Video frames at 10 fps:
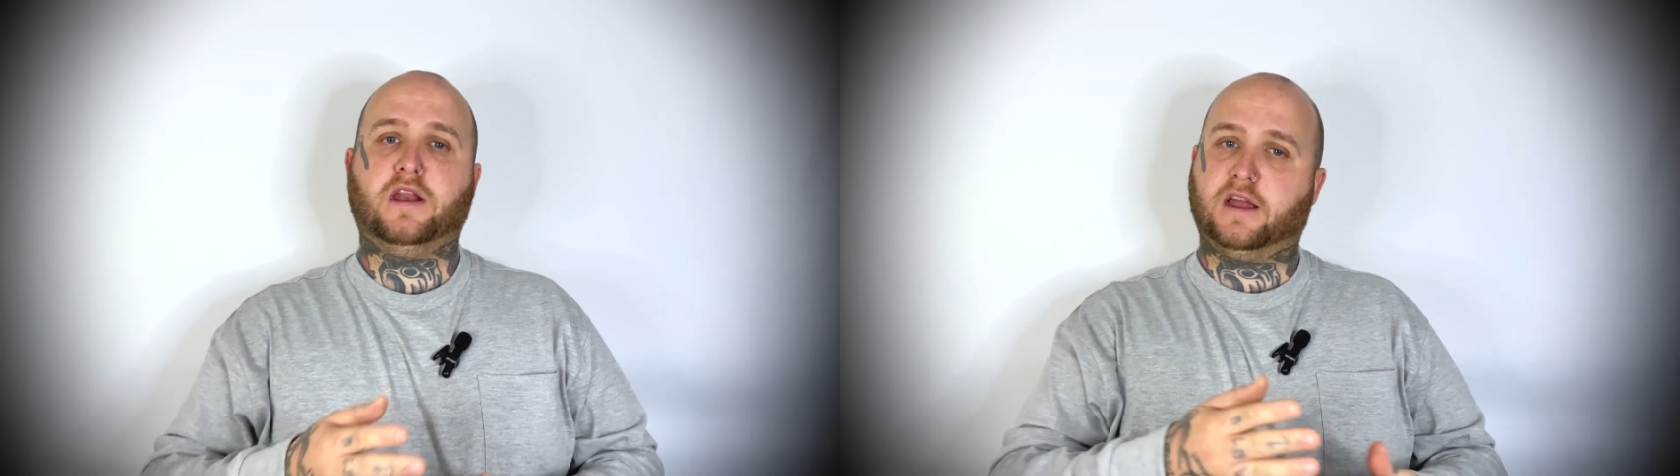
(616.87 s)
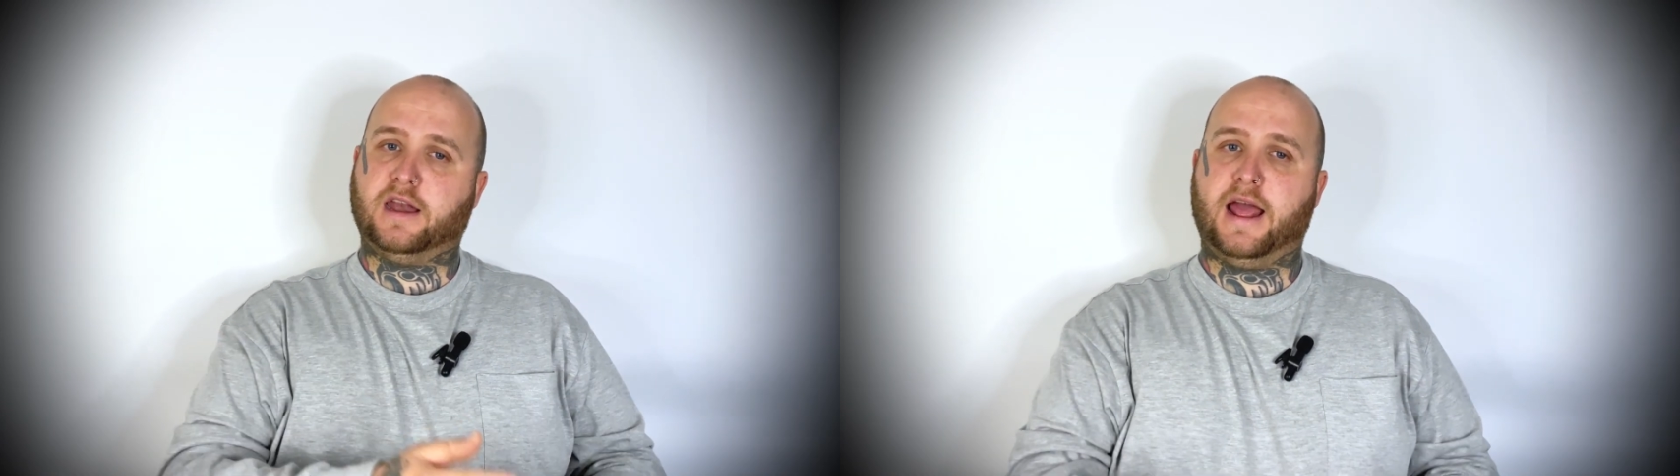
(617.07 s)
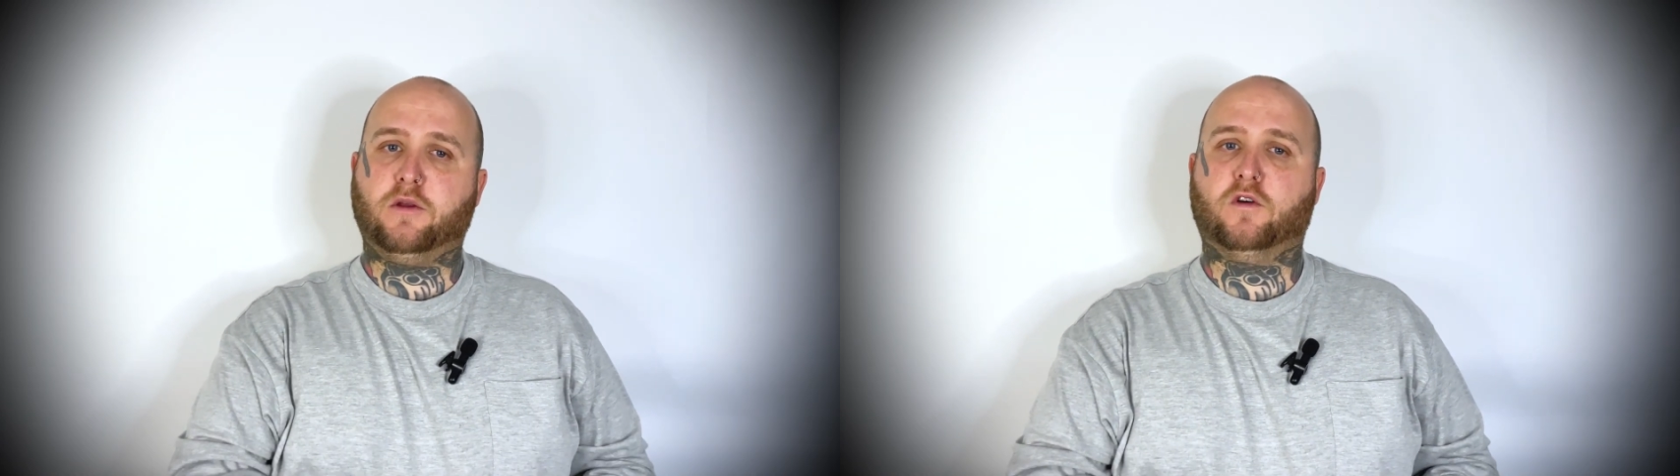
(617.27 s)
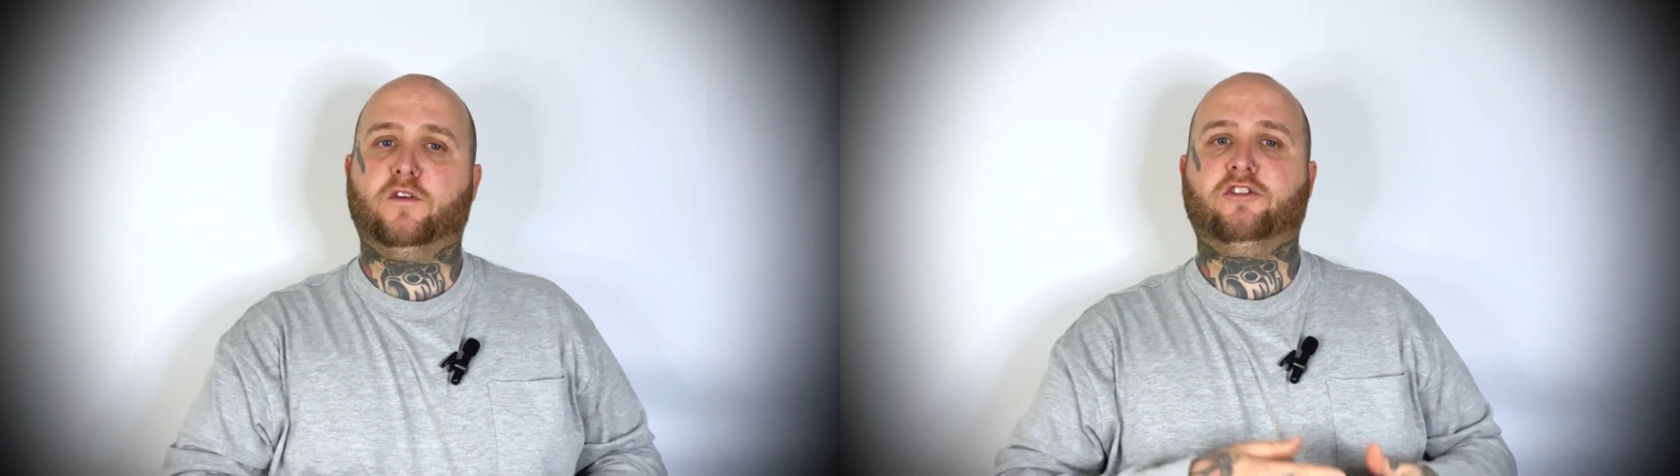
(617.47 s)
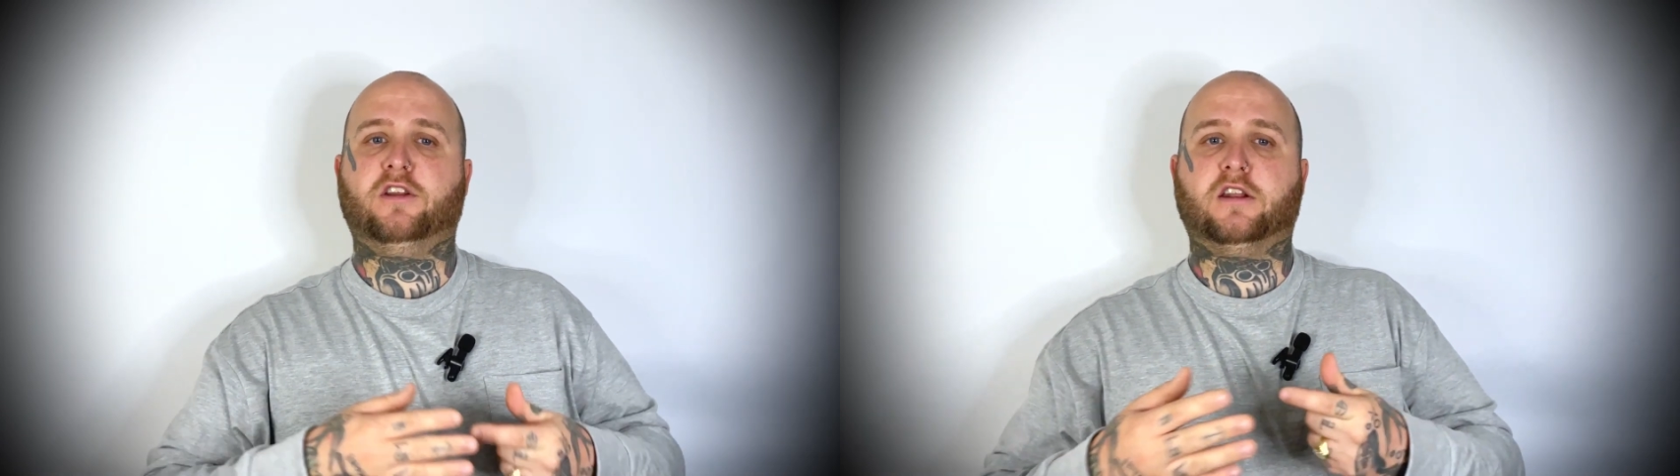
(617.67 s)
in the canal you're
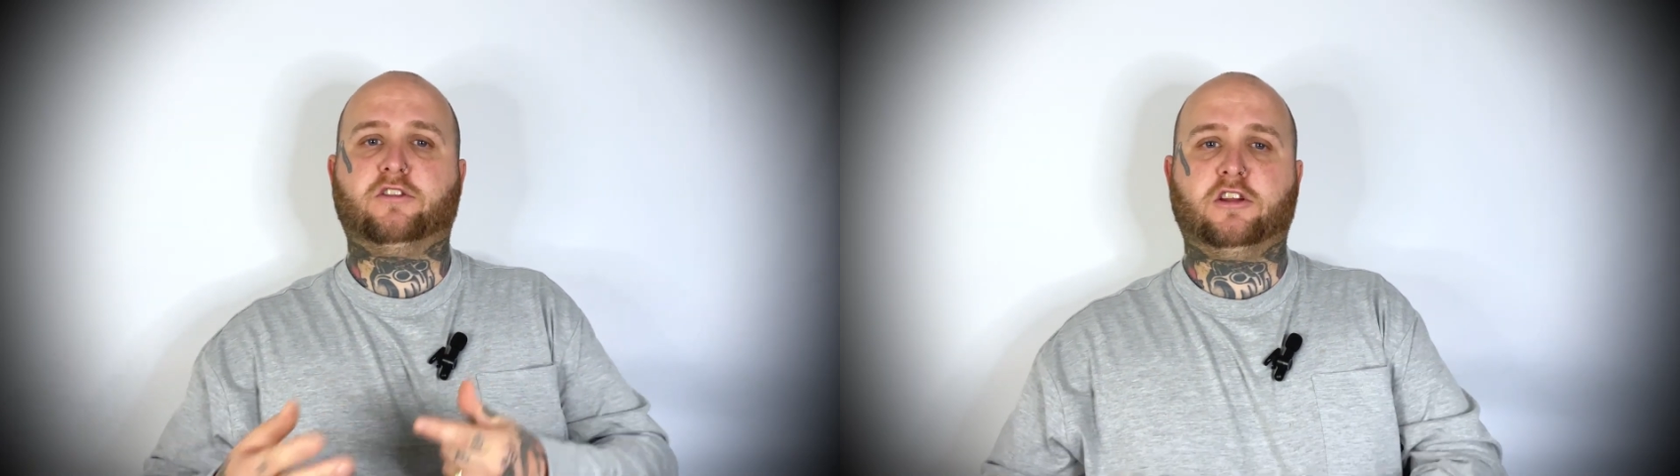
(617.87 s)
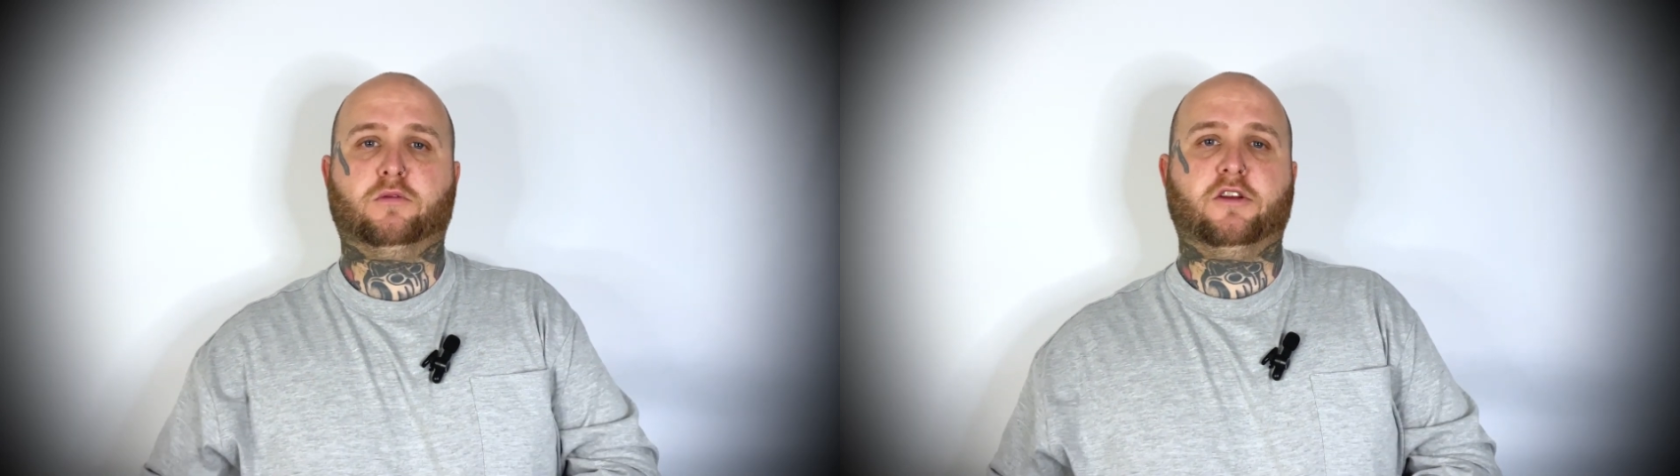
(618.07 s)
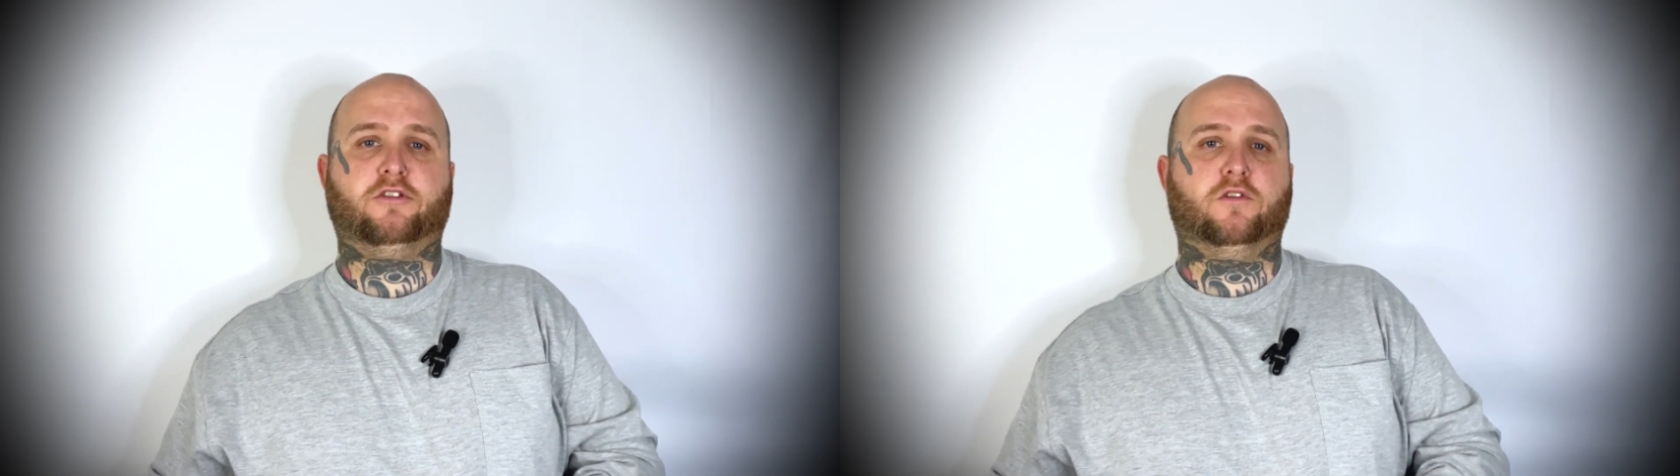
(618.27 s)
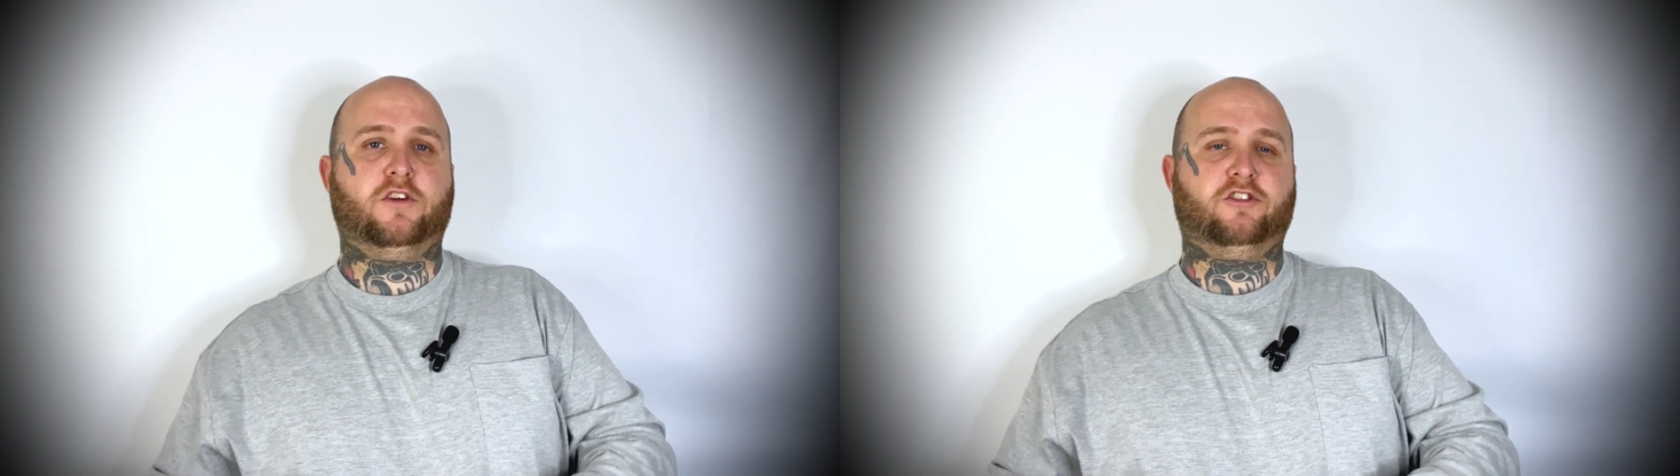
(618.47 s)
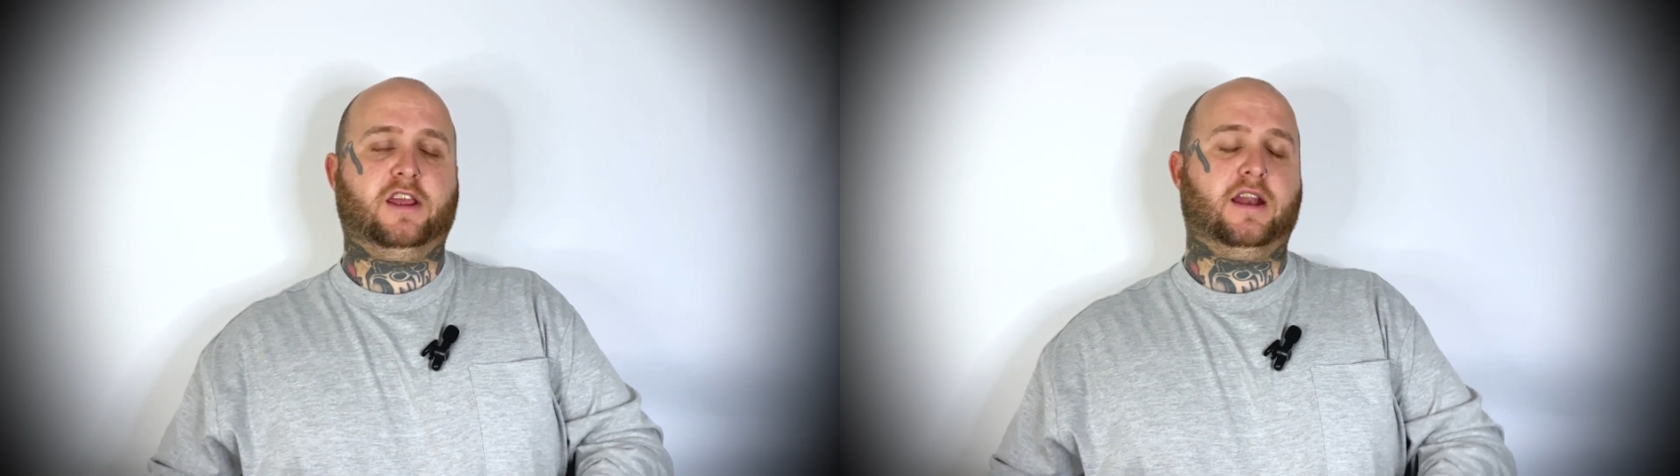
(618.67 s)
fishing in the situation you're
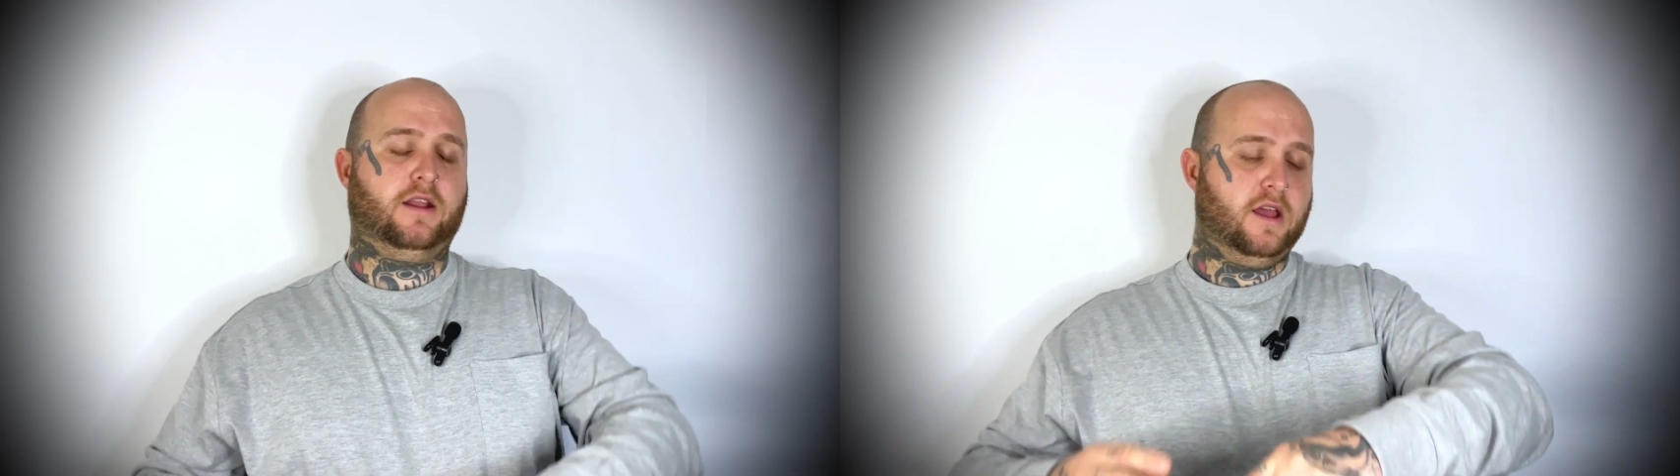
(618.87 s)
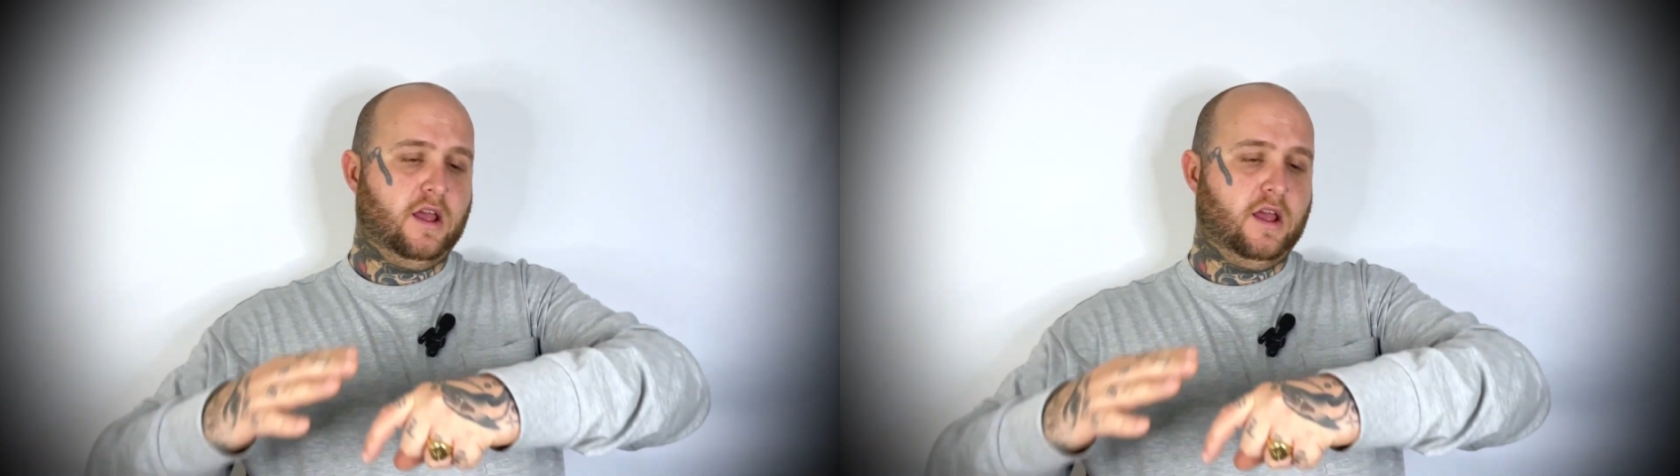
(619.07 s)
fishing in.